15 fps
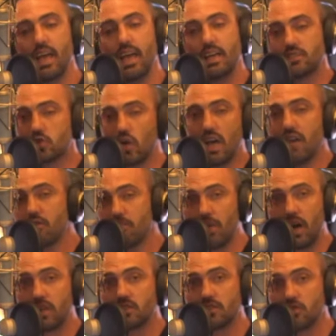And so I have a
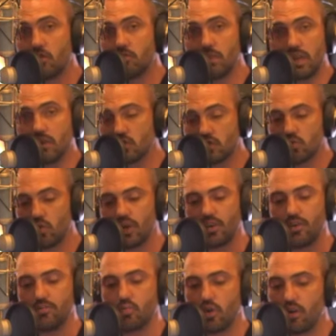box of them and I'll just wear
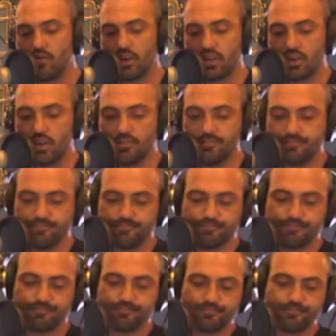them wherever I go.
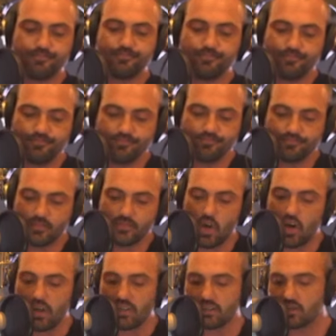All
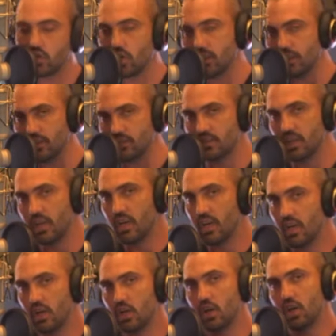right, let's look at this.
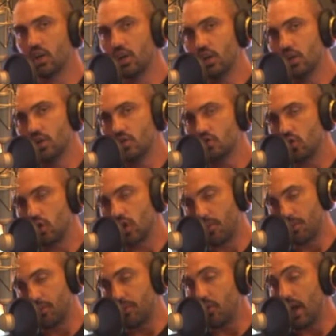So a
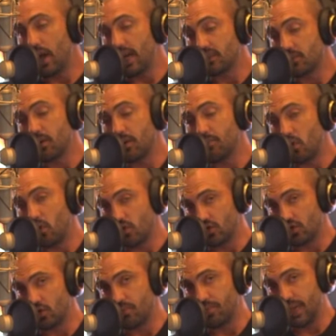couple of people asked about
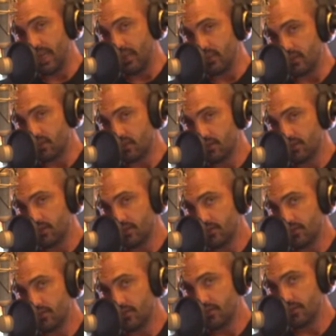Bollinger Bands.
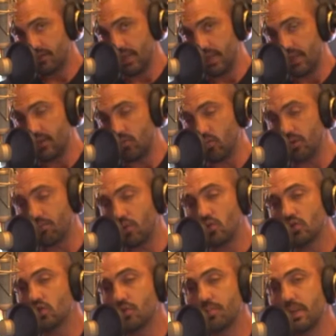And what
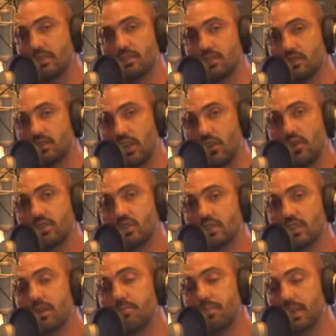Bollinger Bands is, they're
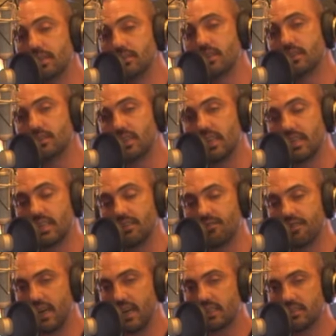just a basic setting. In
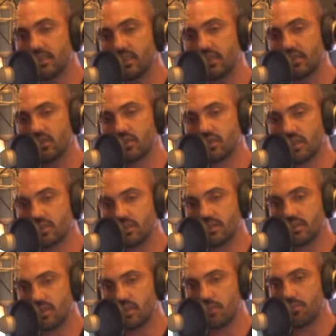fact, they're such a
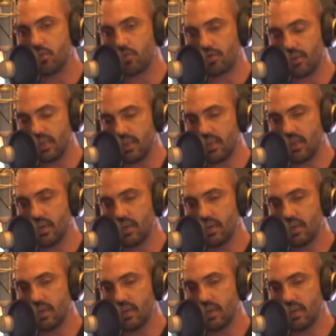simple thing